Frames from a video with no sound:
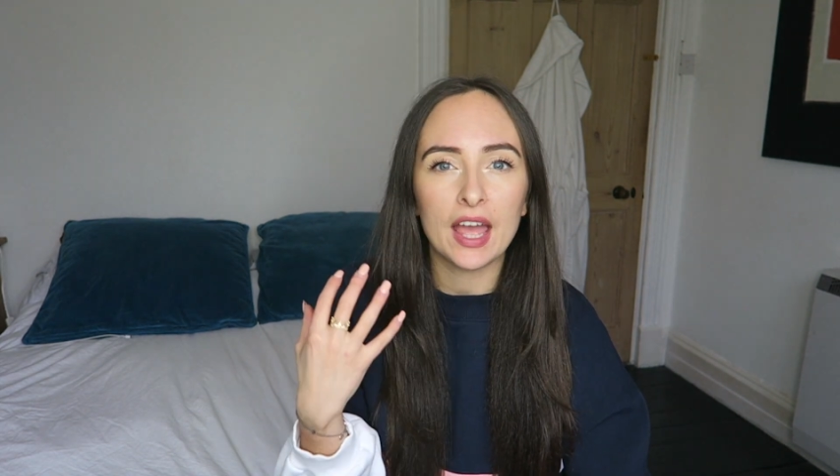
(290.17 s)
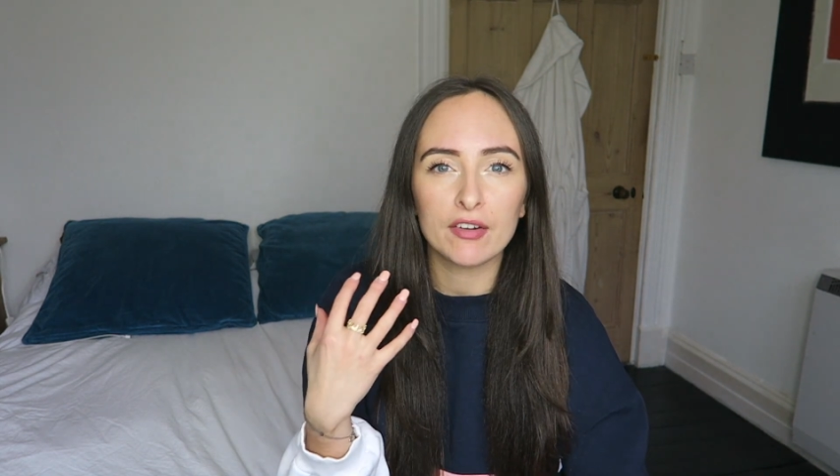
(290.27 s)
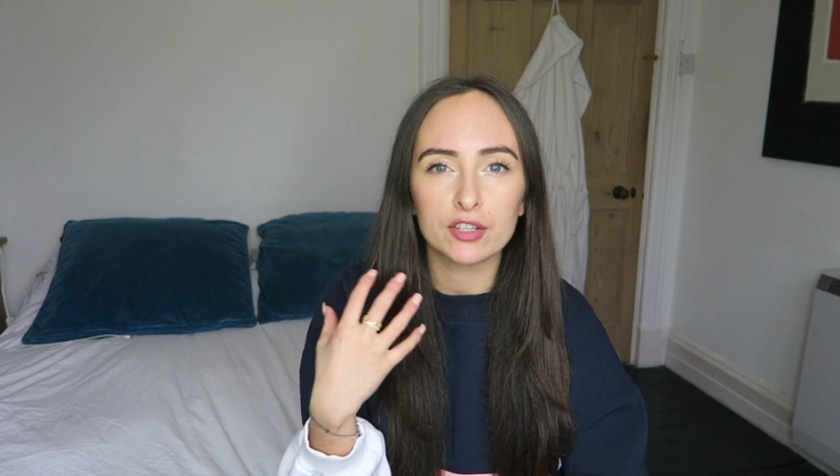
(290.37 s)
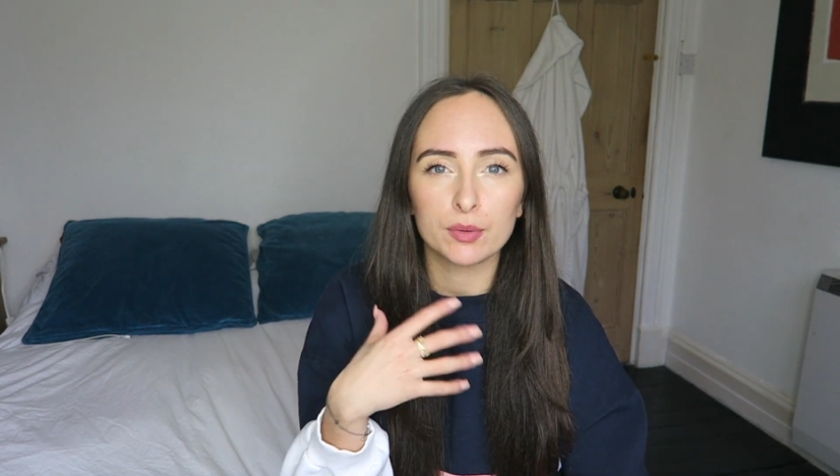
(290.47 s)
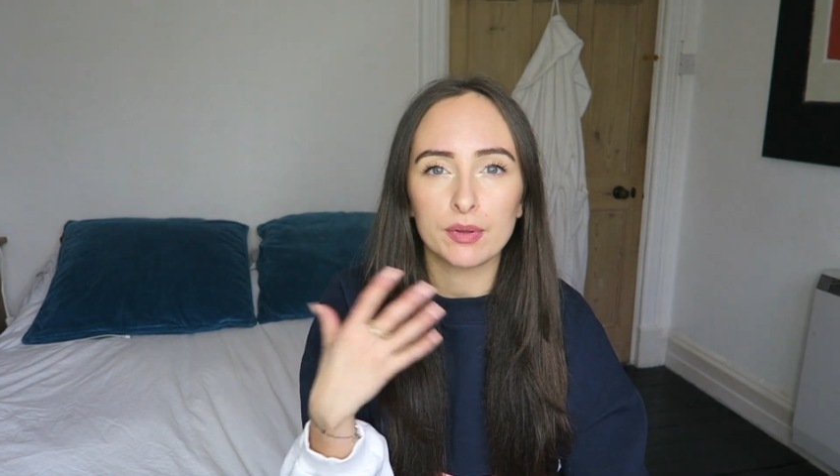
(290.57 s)

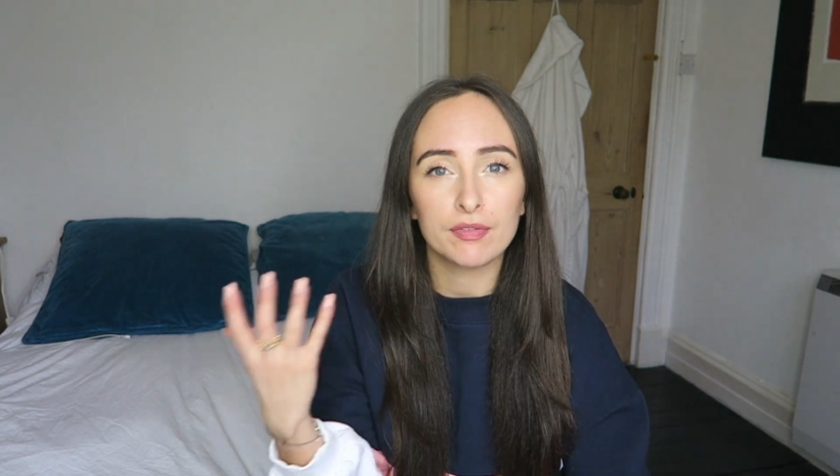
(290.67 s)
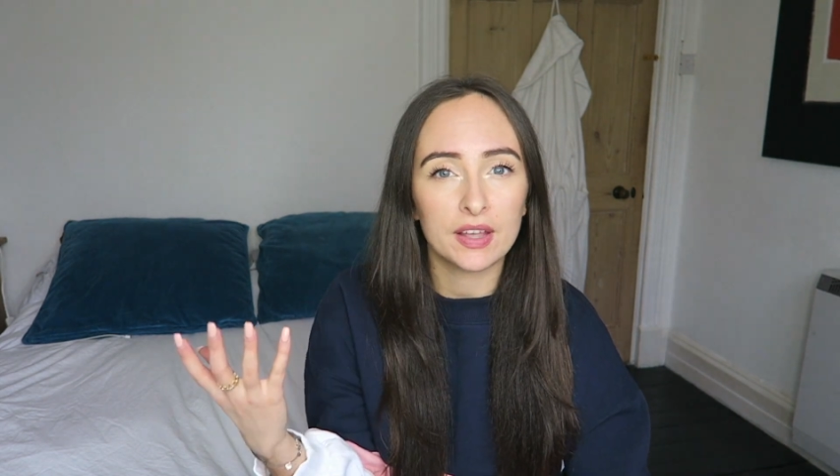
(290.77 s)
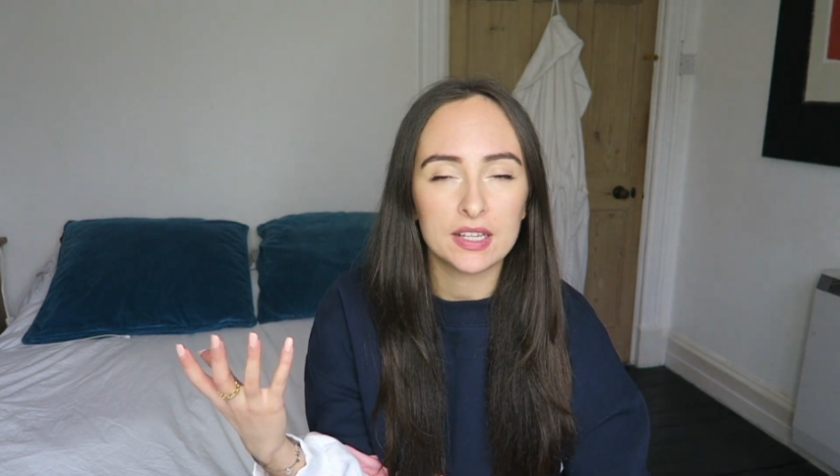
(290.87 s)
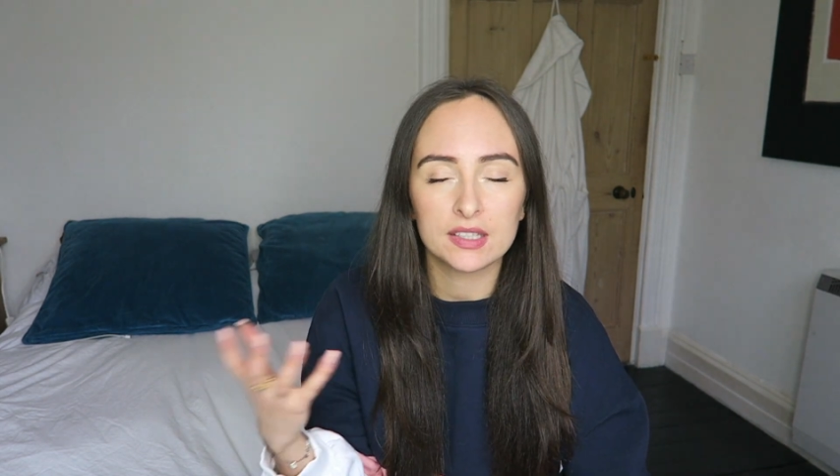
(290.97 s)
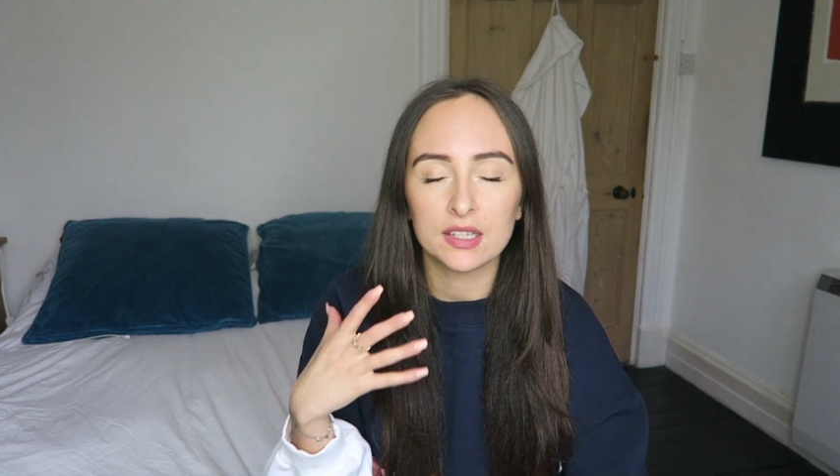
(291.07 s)
areas on my
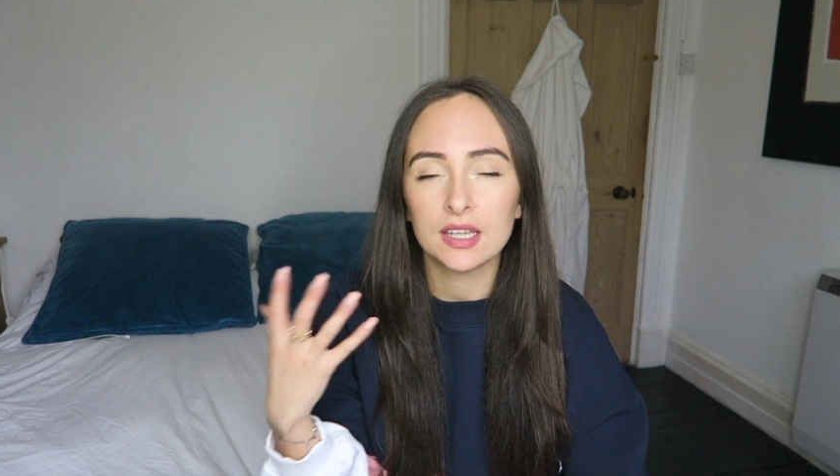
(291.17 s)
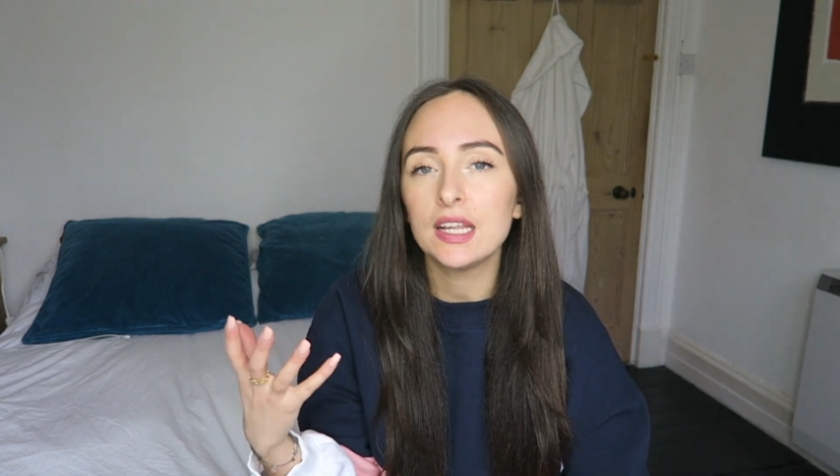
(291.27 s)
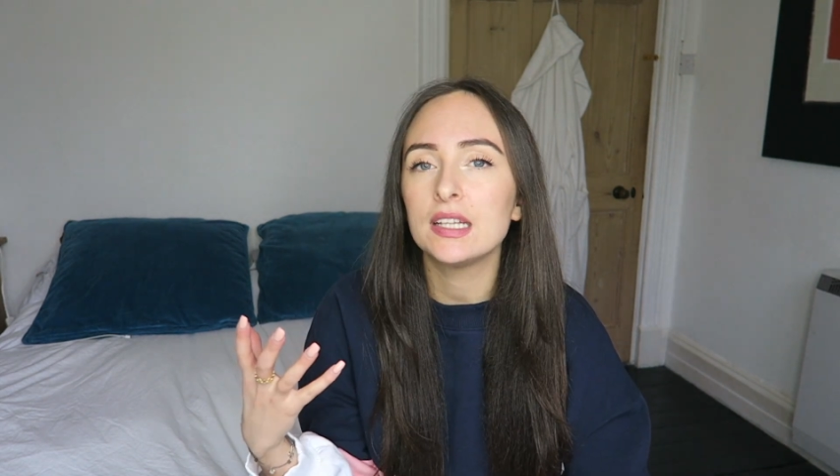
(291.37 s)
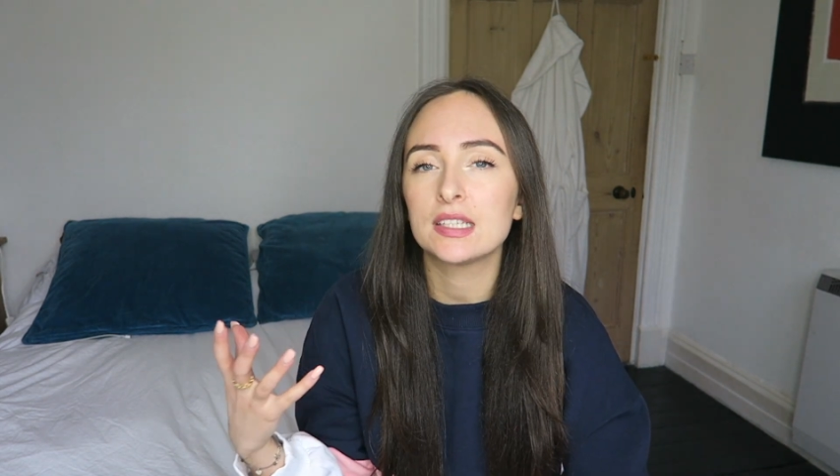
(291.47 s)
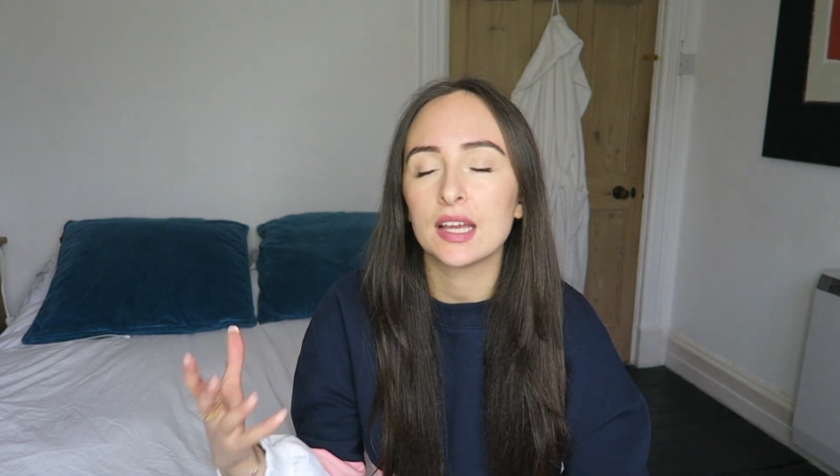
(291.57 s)
face that
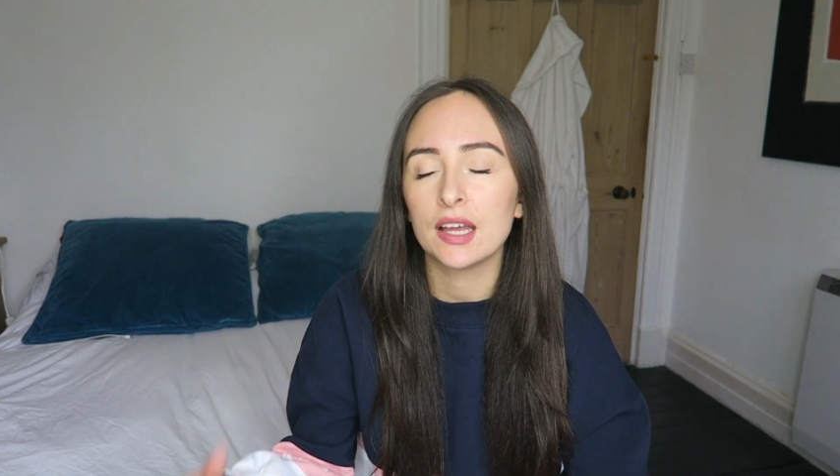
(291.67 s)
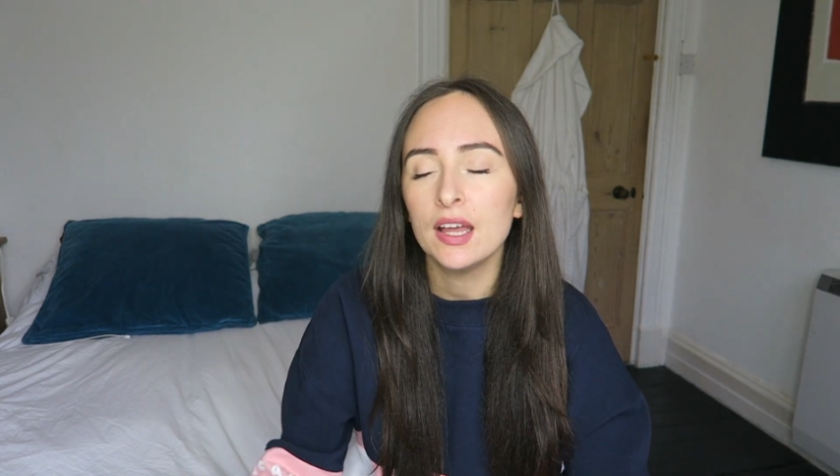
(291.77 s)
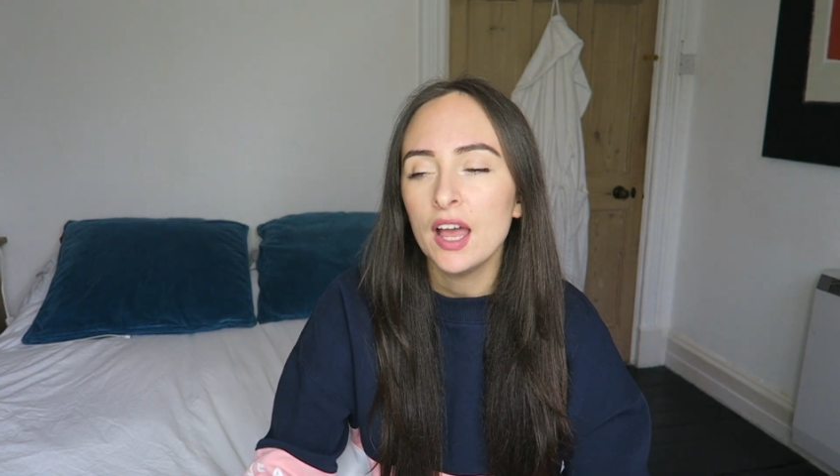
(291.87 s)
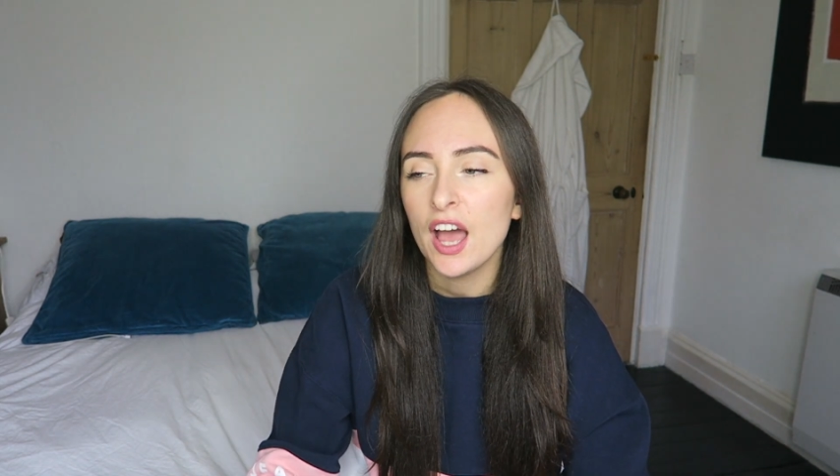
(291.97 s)
needs it.